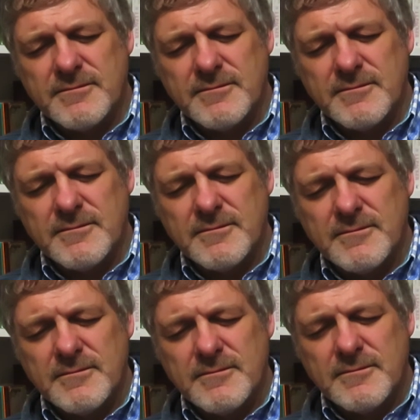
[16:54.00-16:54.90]

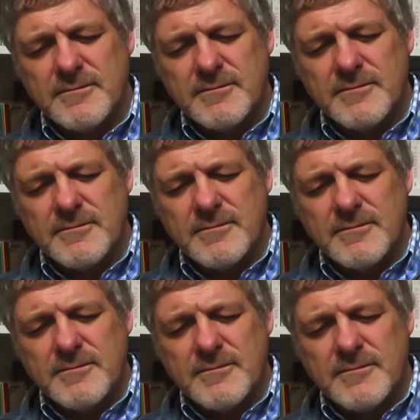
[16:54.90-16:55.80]

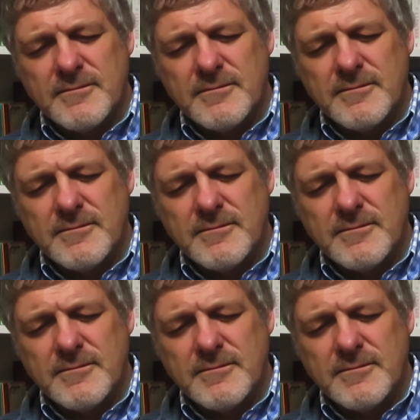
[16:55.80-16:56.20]
Nobody speaks.